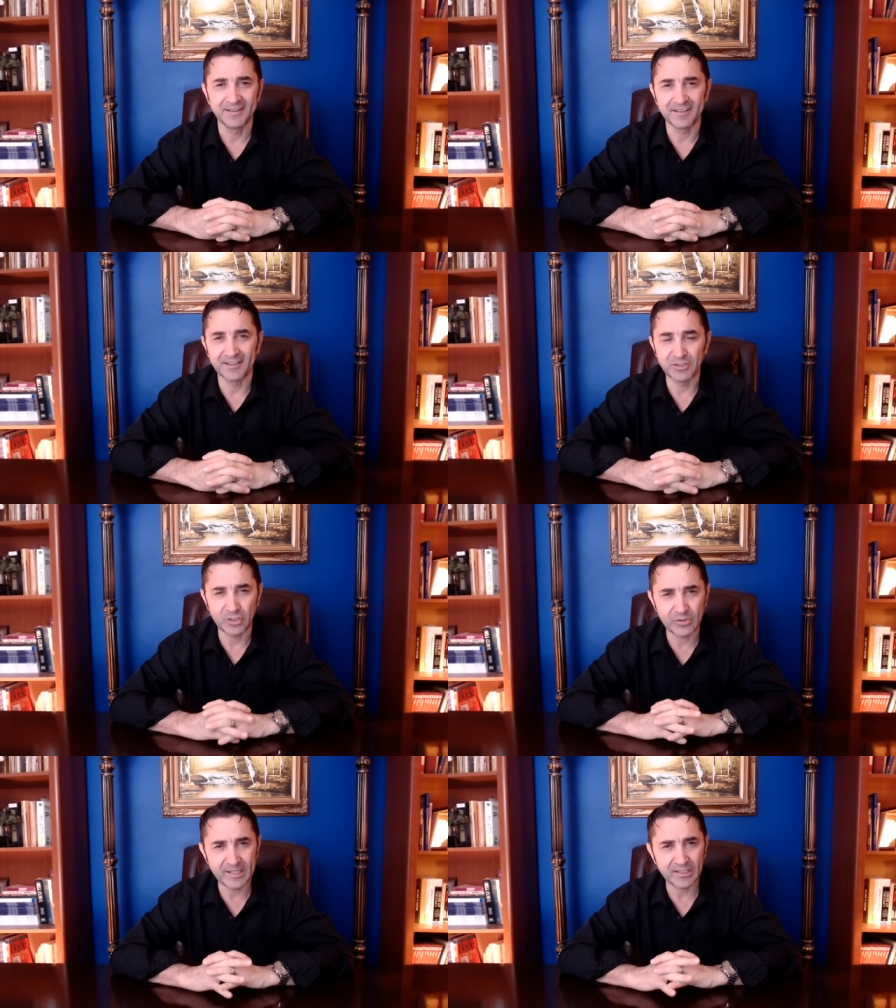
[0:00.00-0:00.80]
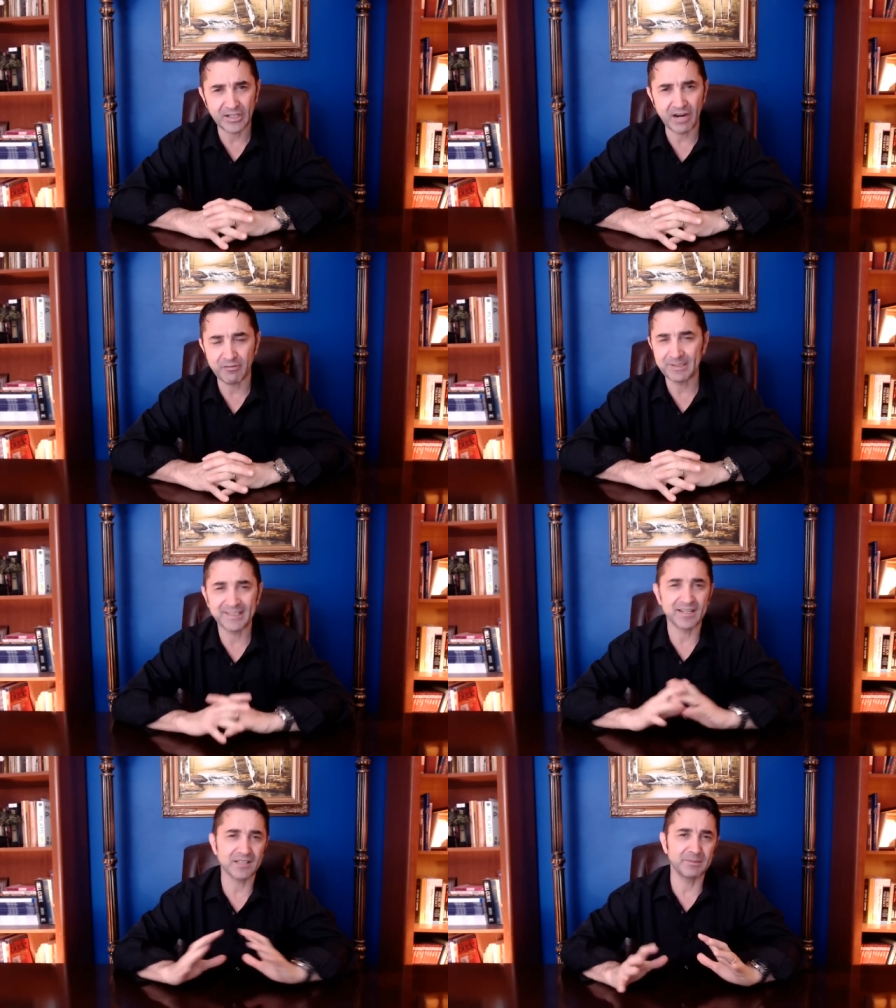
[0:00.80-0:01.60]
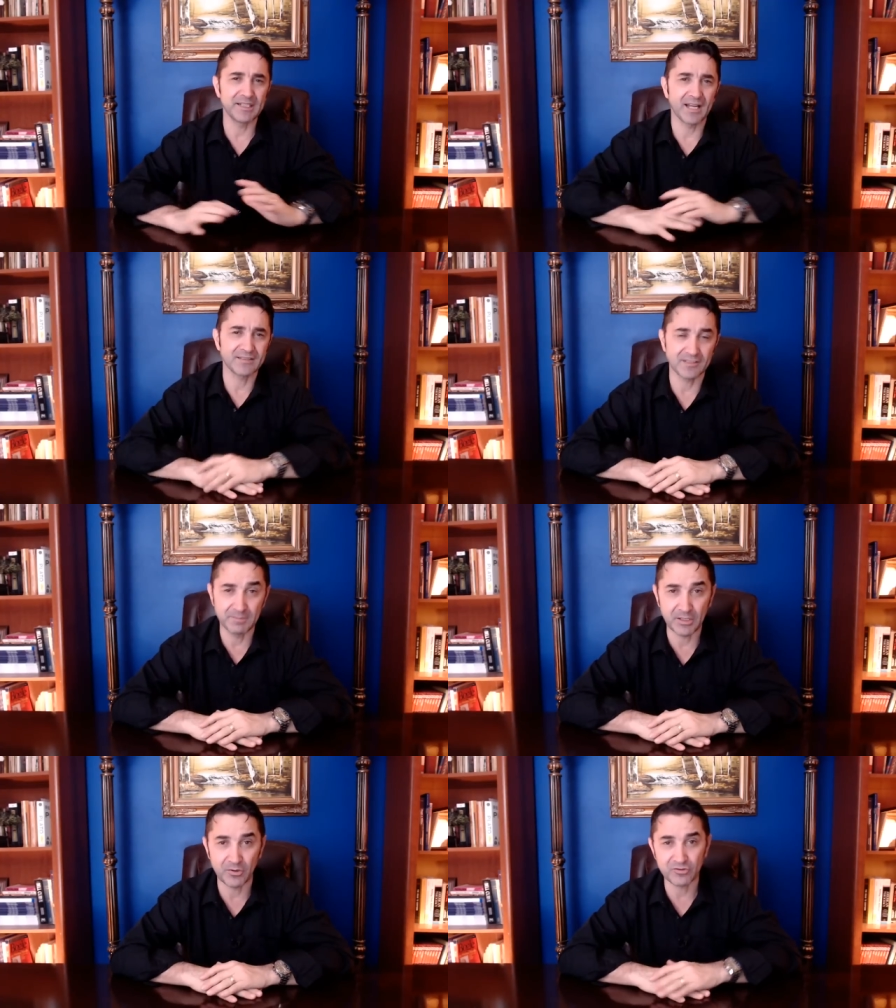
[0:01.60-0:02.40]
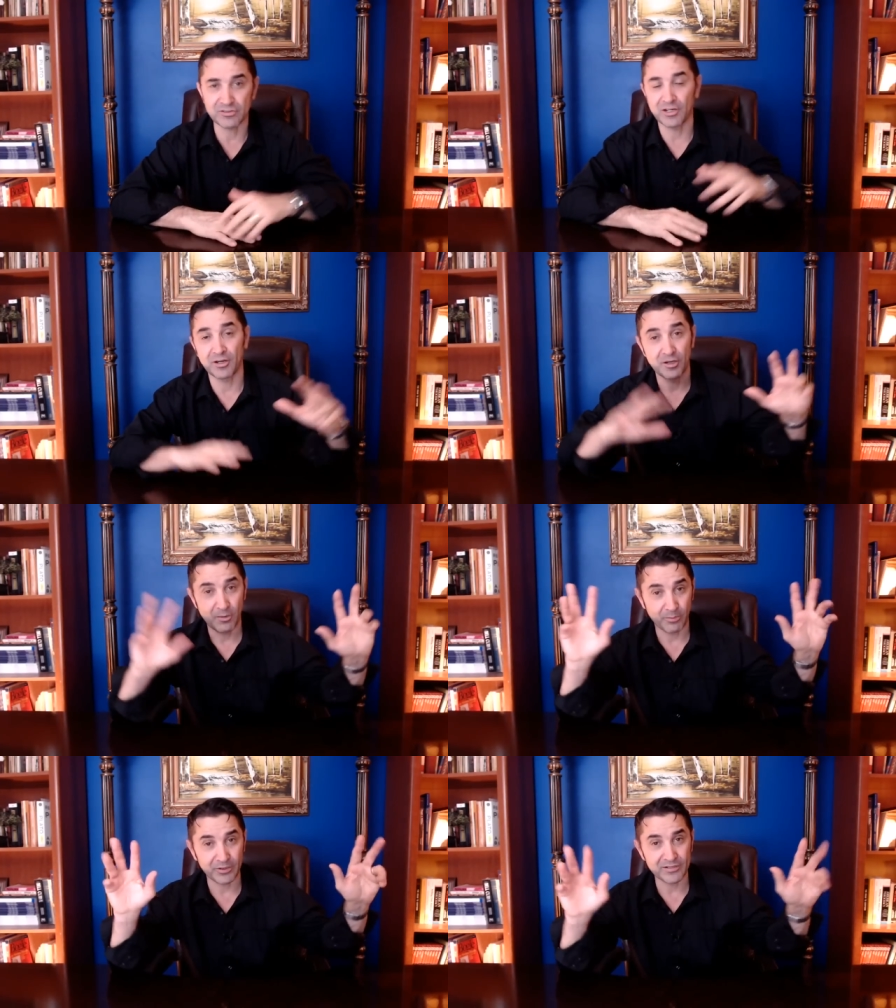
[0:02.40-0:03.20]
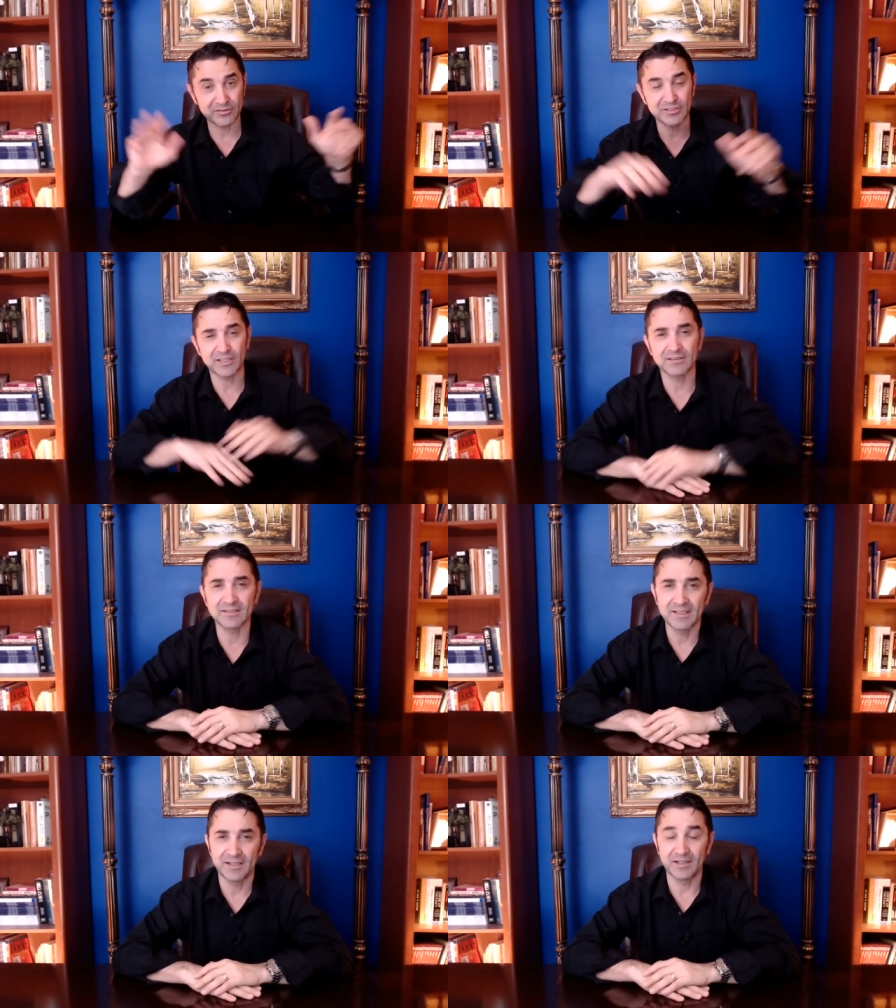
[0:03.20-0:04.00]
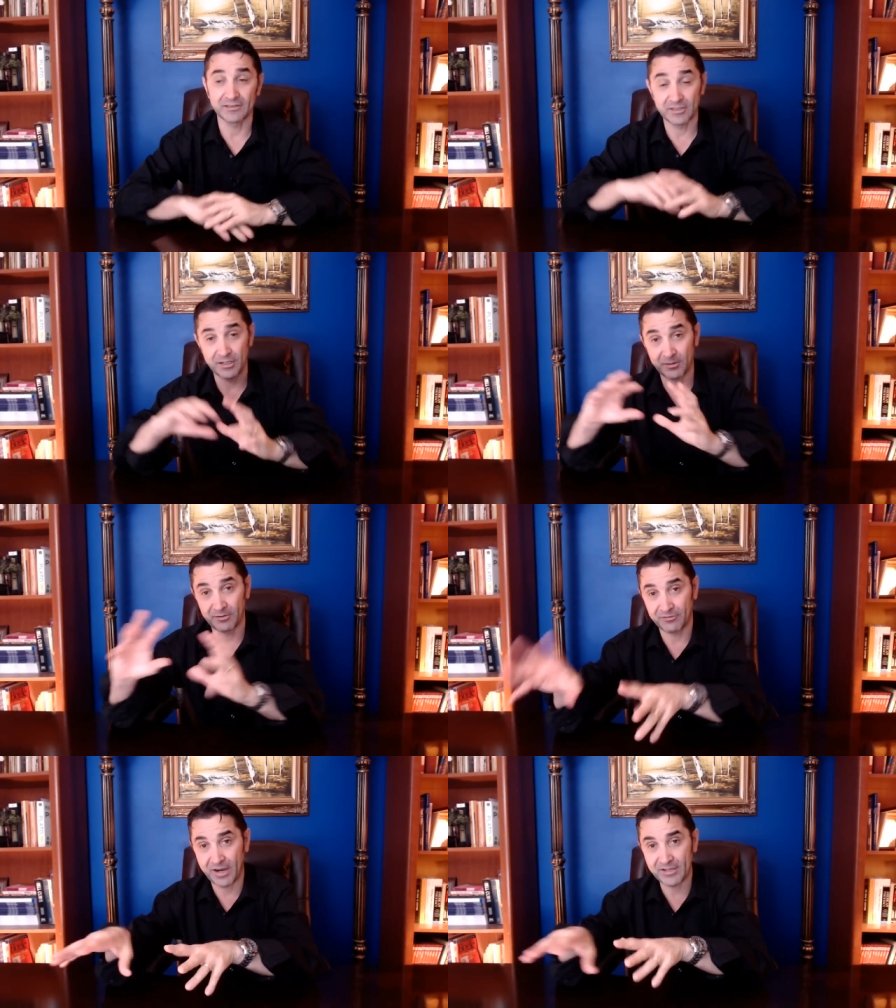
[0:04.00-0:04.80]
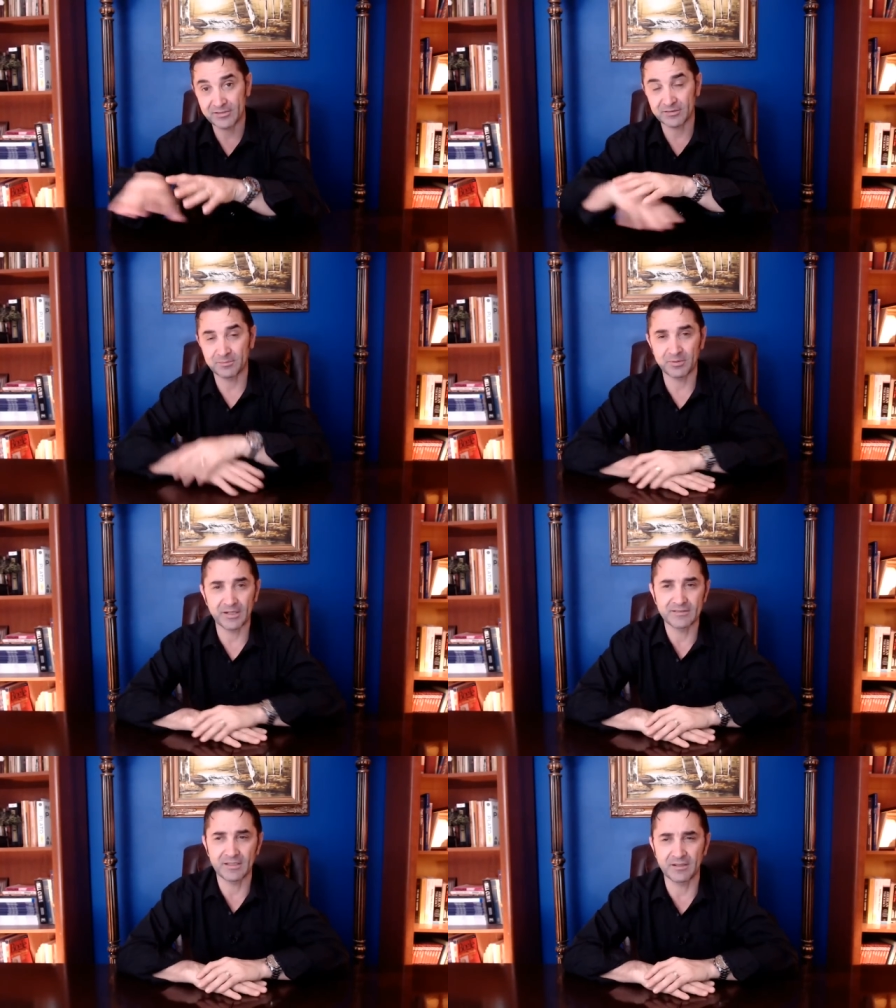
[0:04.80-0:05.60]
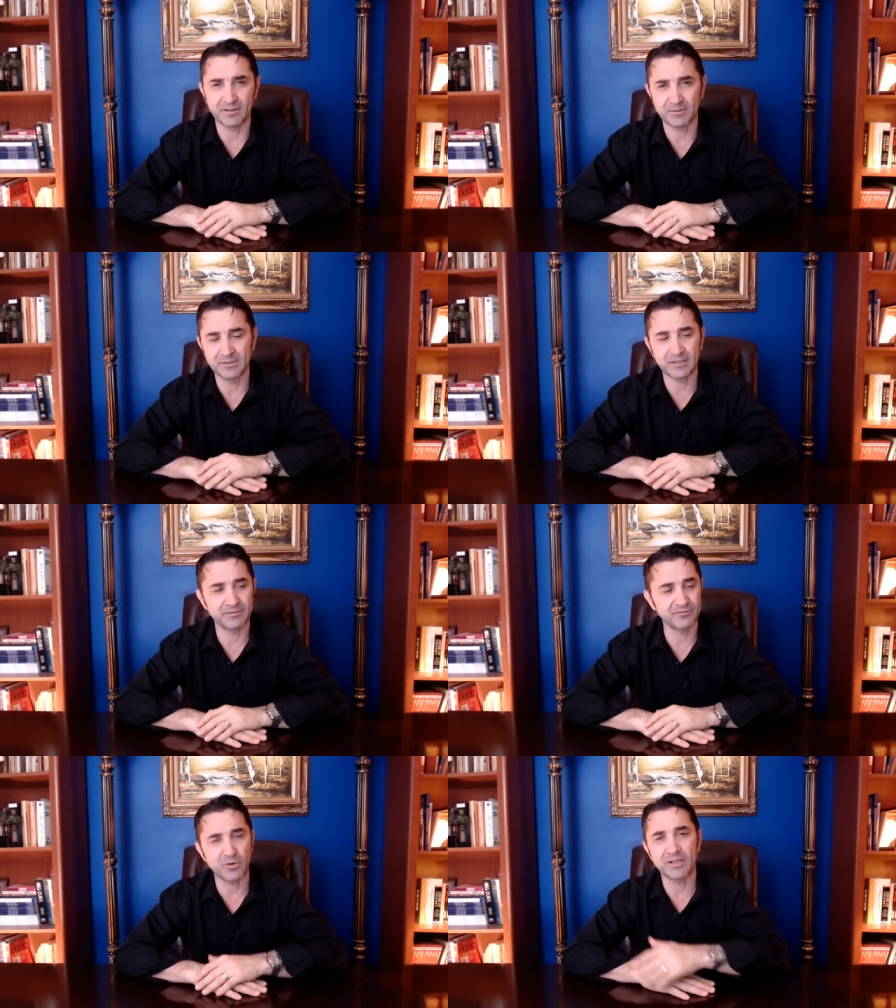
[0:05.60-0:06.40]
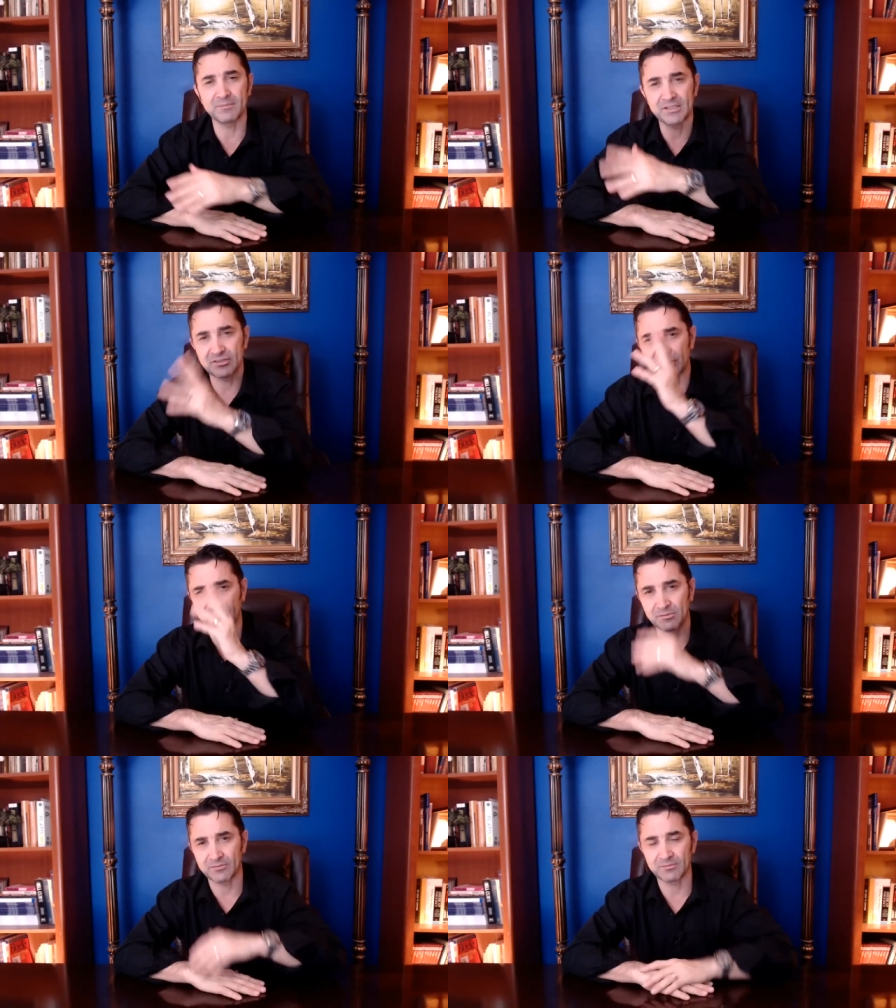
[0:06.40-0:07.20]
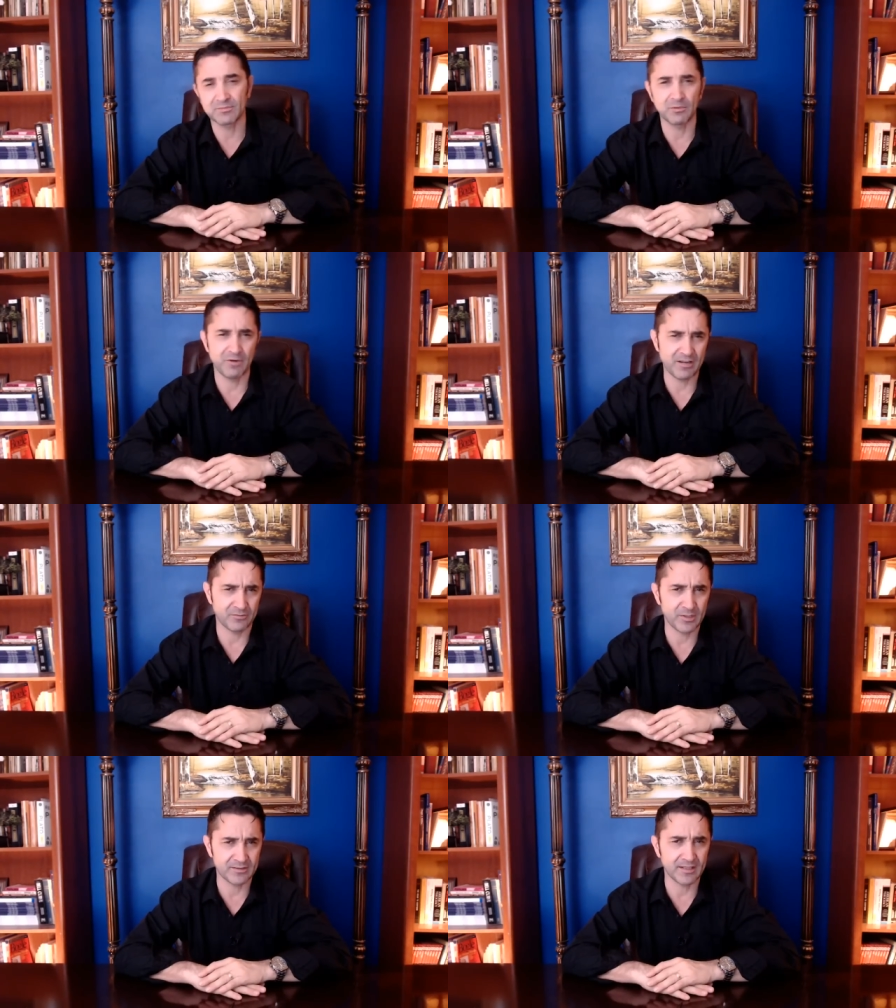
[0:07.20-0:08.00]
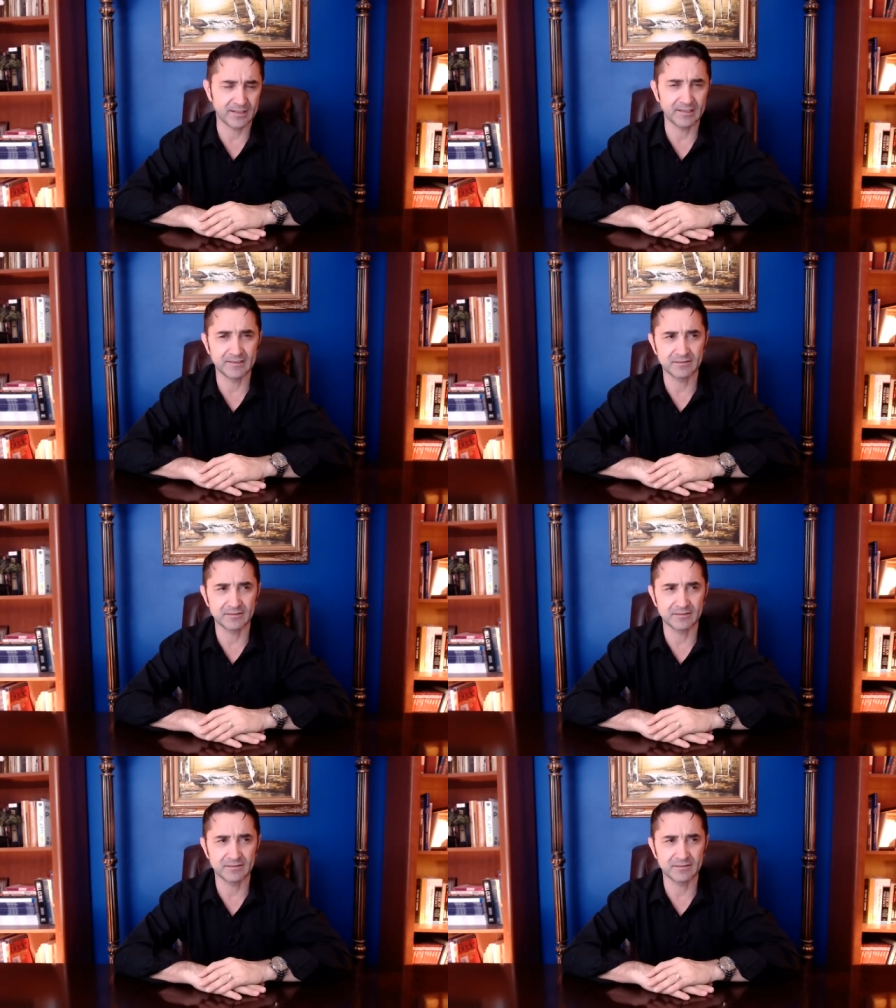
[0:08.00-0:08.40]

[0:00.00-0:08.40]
uh, Ukrainian government cannot be Nazis because the president, uh, the vice president, uh, the foreign minister, vice president, I think is